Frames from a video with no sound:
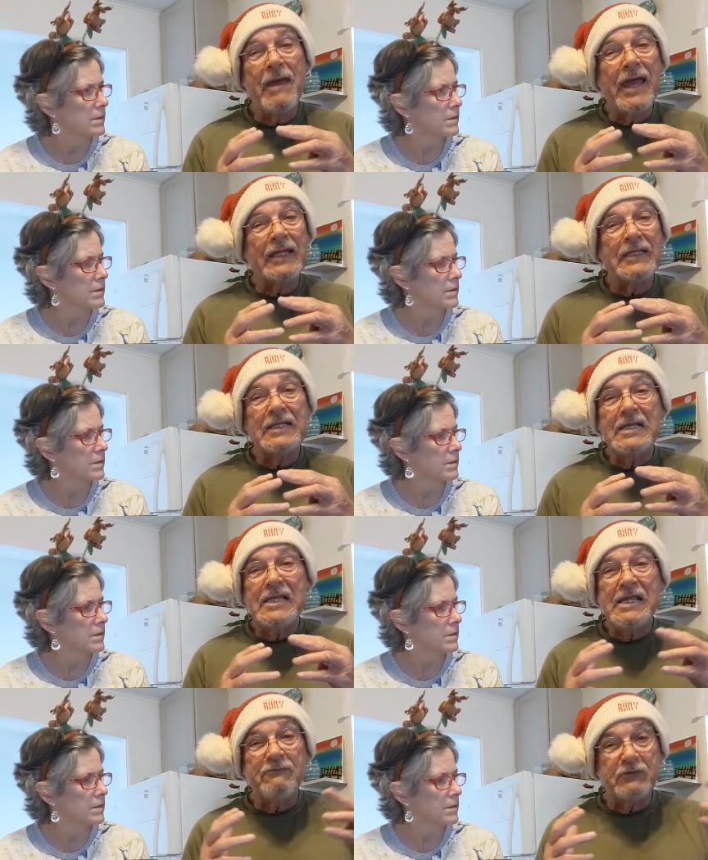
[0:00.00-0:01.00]

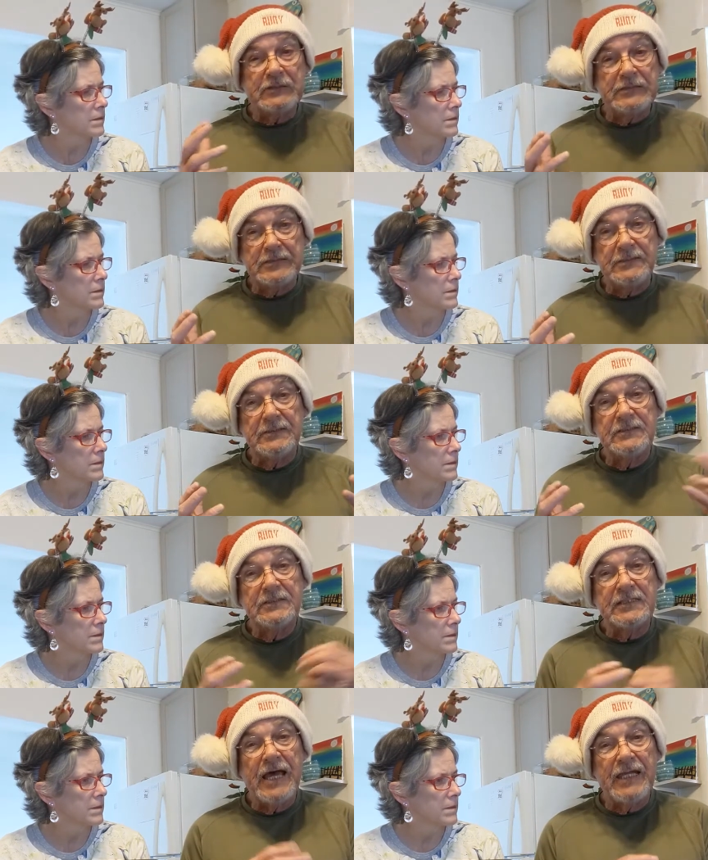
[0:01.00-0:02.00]
Speaker 1: magnificent
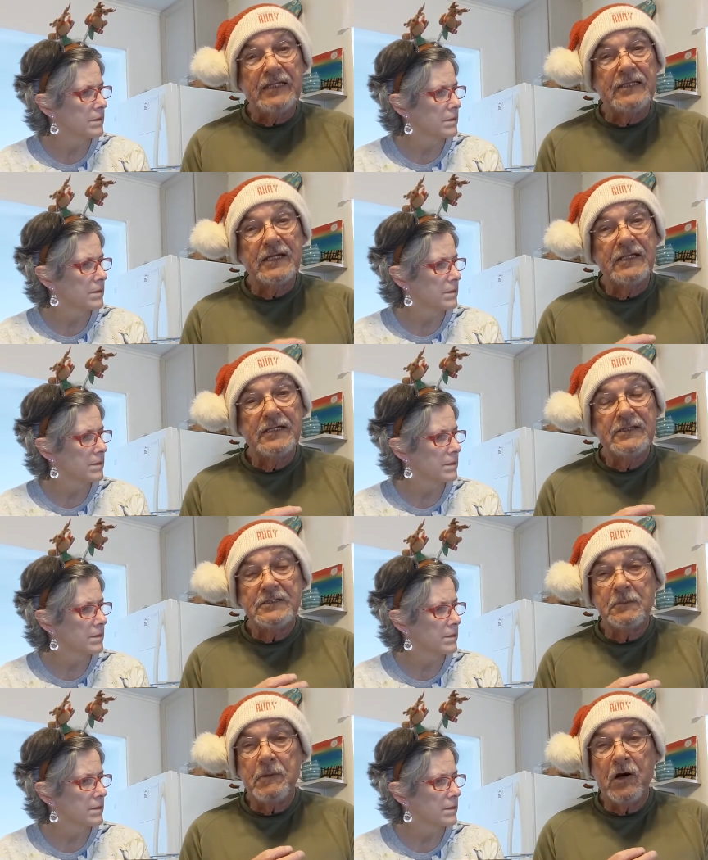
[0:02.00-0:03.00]
sight
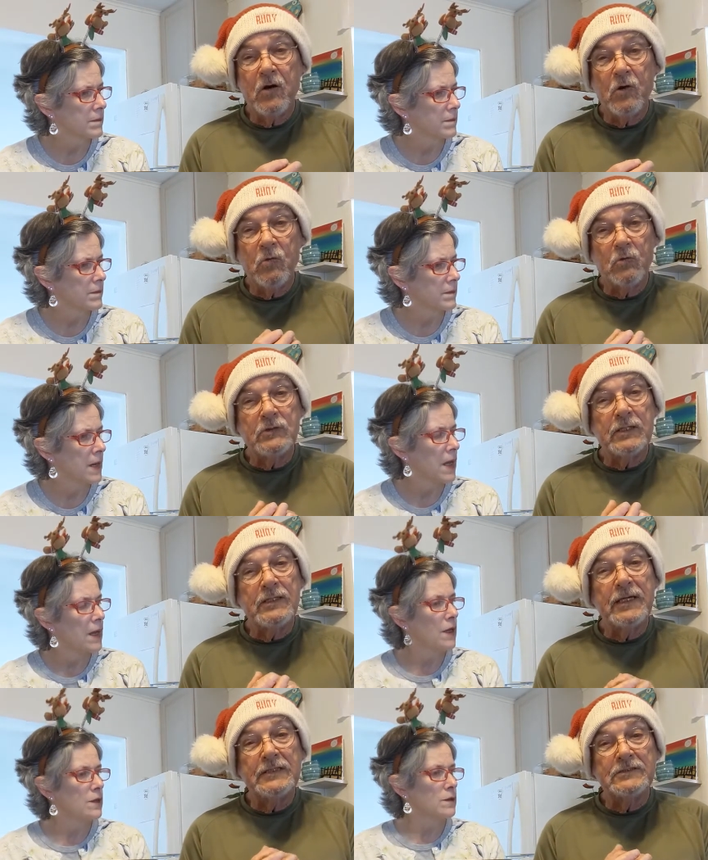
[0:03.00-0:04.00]
to behold
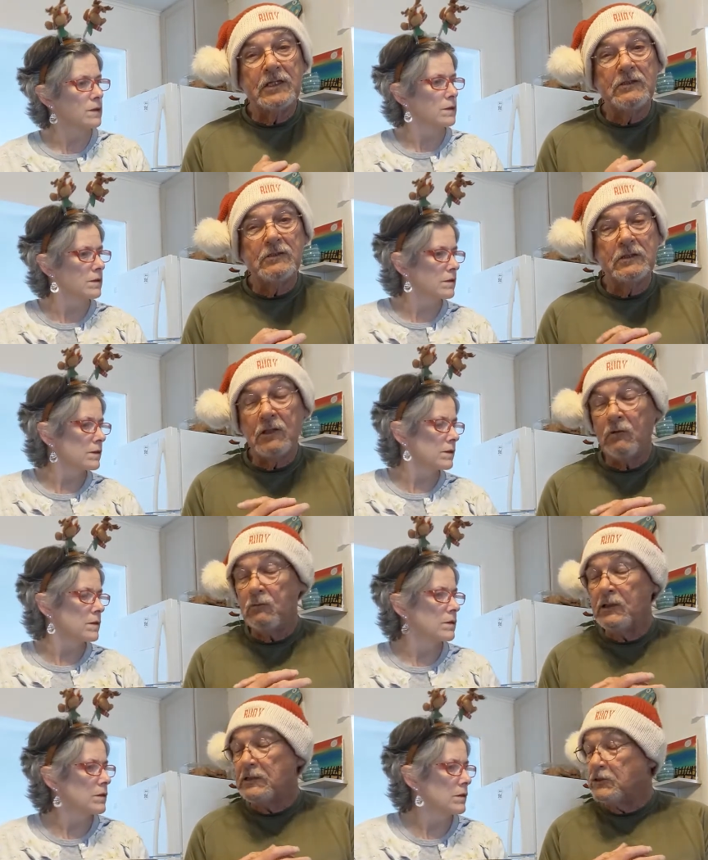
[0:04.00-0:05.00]
as a
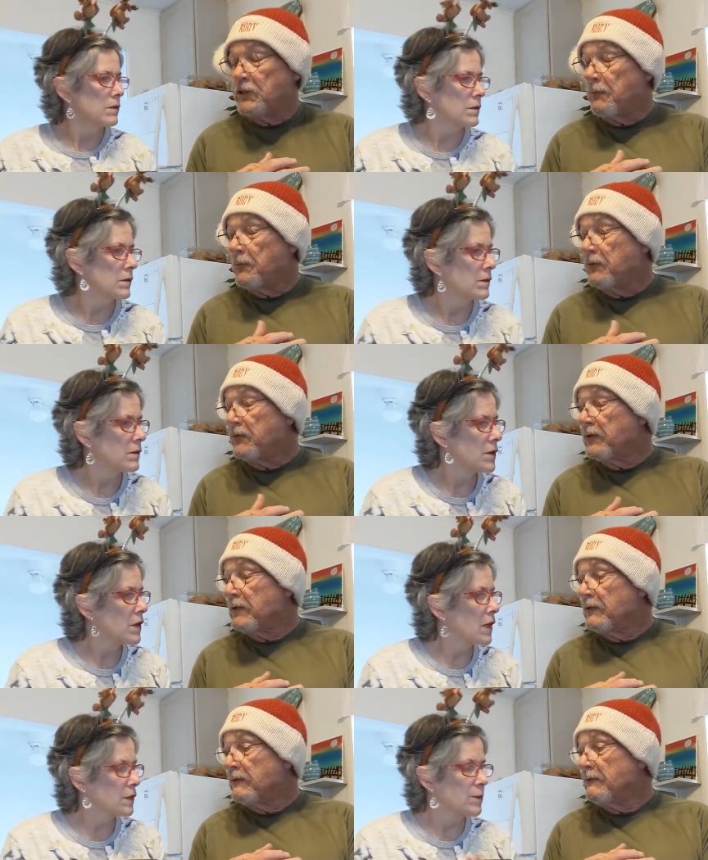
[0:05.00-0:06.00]
lonely shepherd.
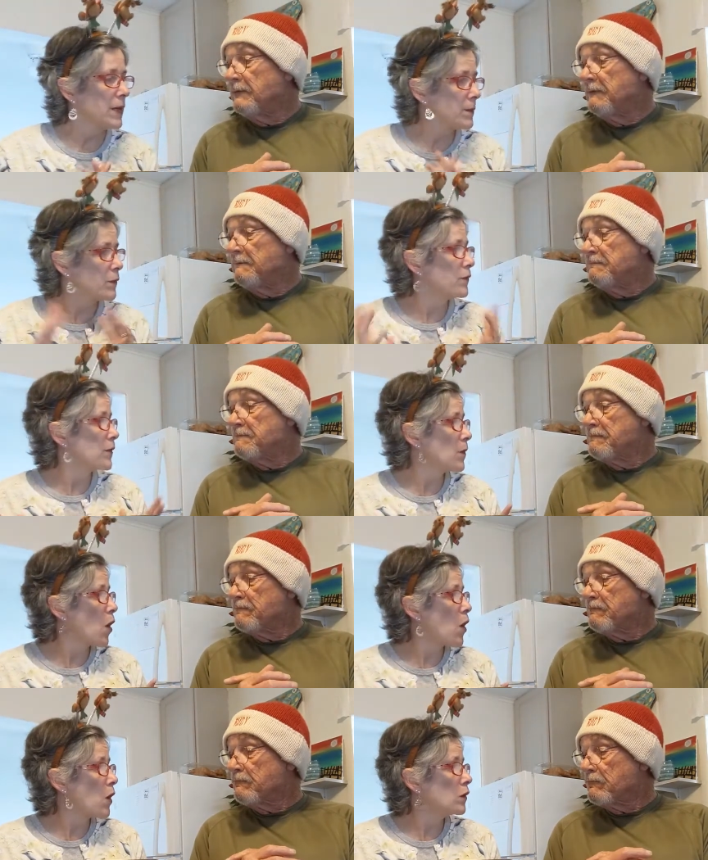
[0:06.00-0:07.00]
Speaker 2: Because people from
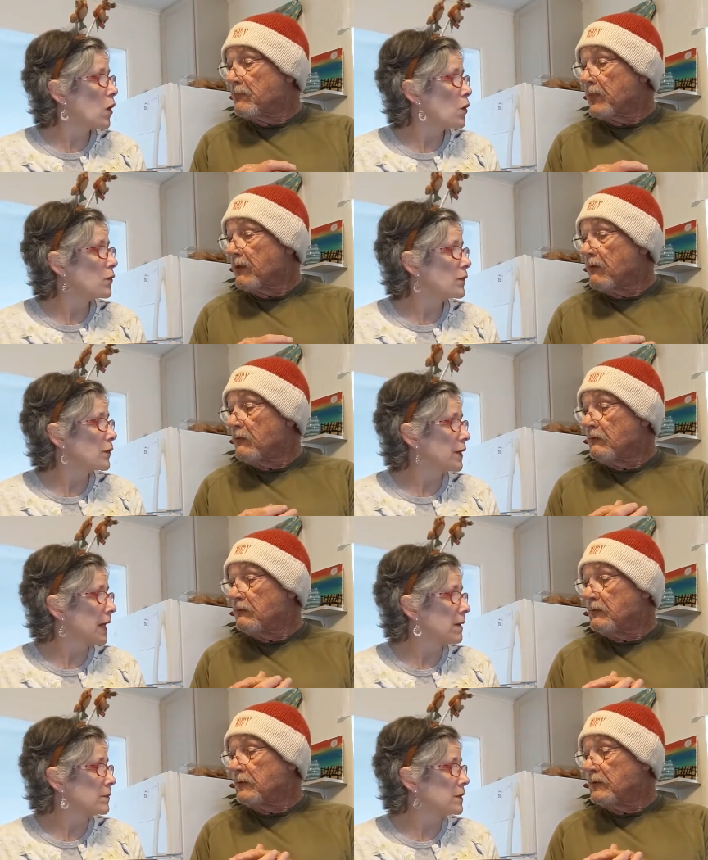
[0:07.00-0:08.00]
all over
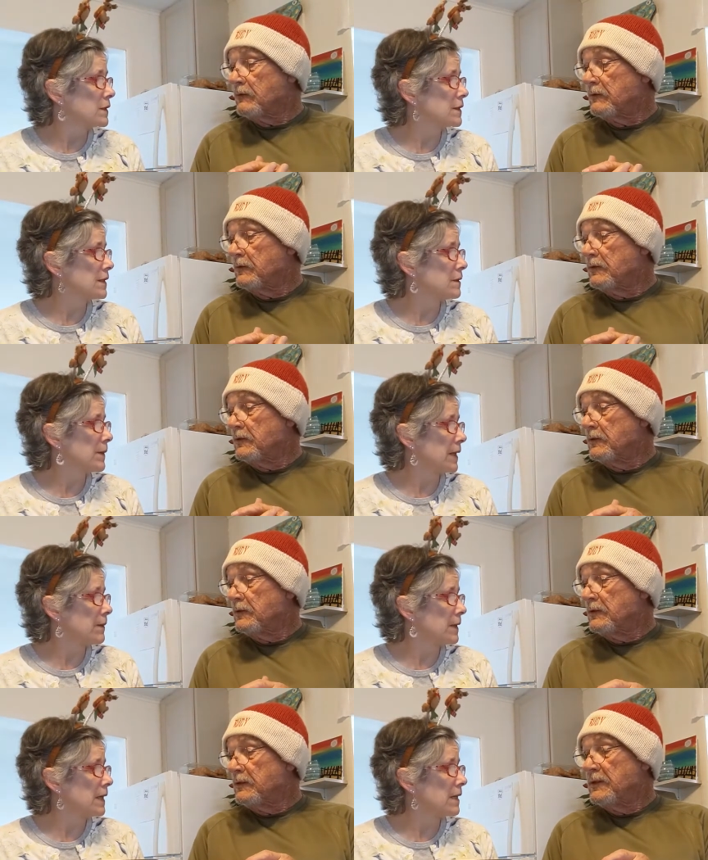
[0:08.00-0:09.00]
came to see the
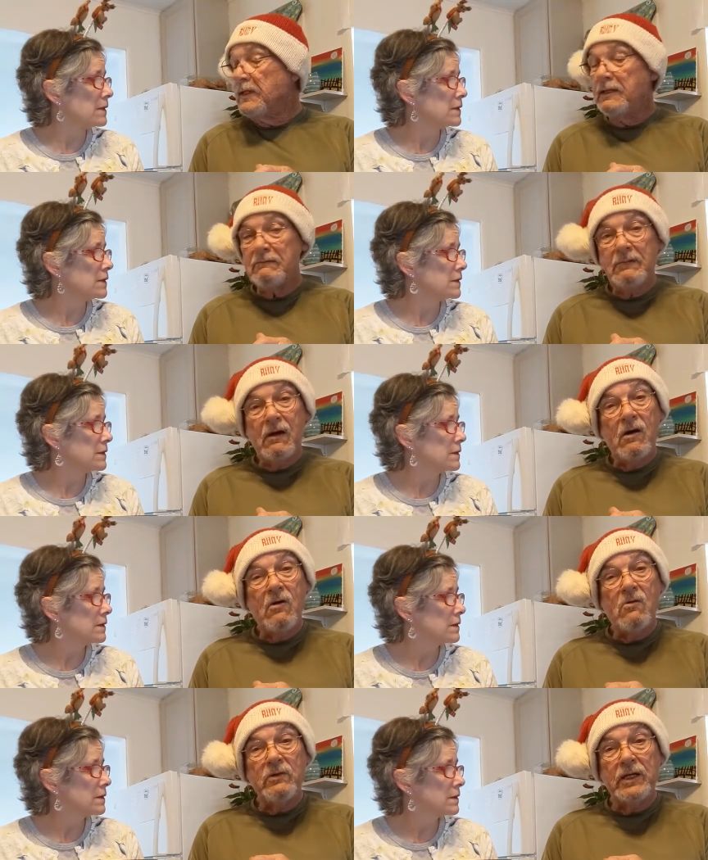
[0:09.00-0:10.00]
baby, yes?
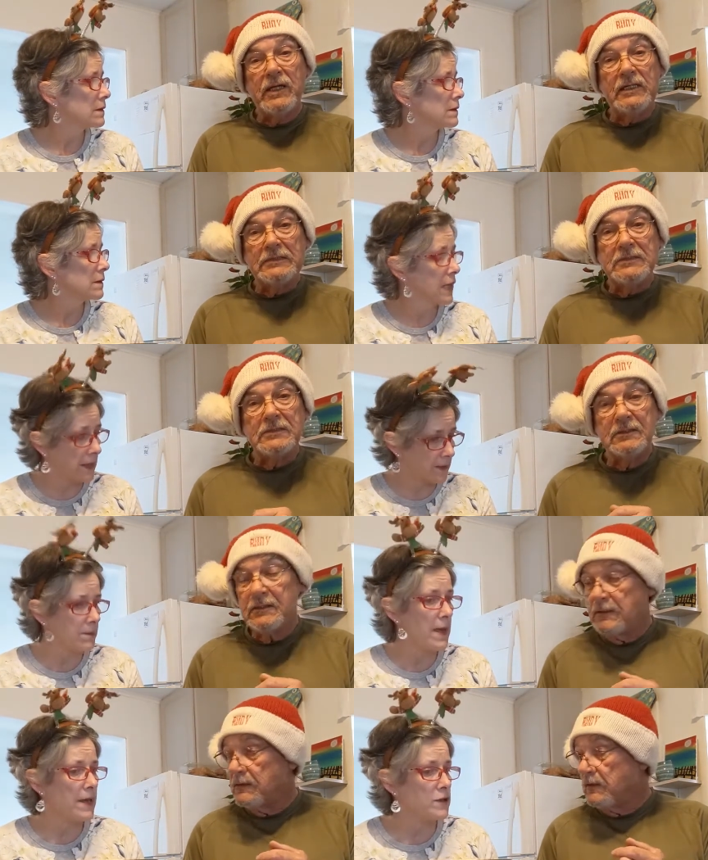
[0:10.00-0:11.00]
Speaker 1: Oh, yes.
Speaker 2: And
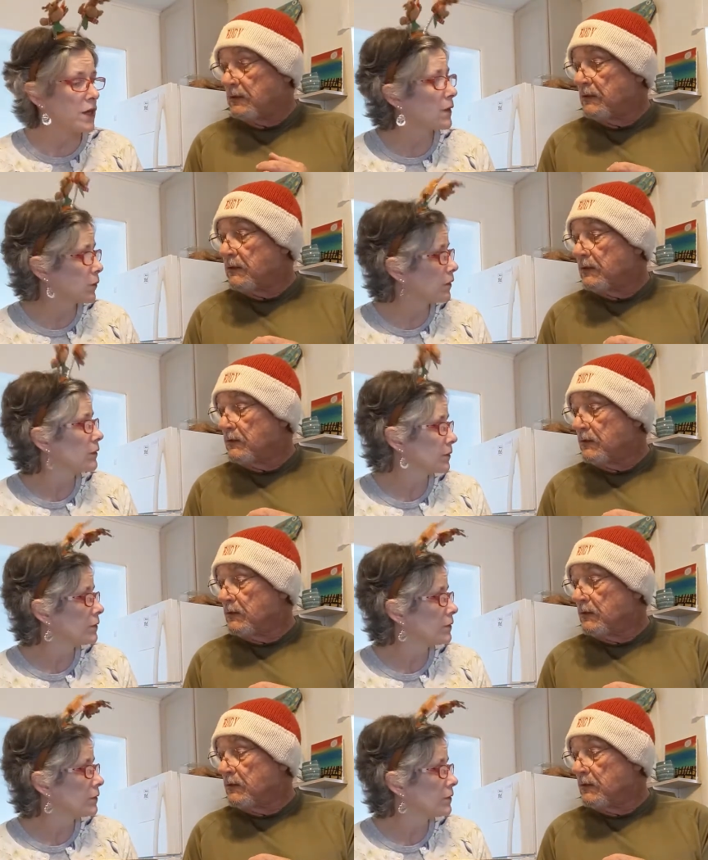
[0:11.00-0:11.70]
the Magi were